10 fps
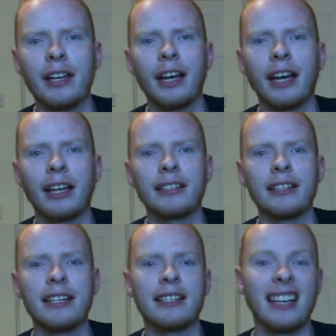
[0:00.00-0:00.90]
and
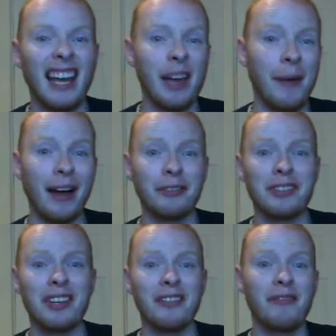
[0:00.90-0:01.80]
he's a
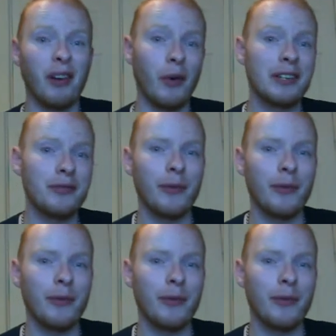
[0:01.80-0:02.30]
layabout, frequenter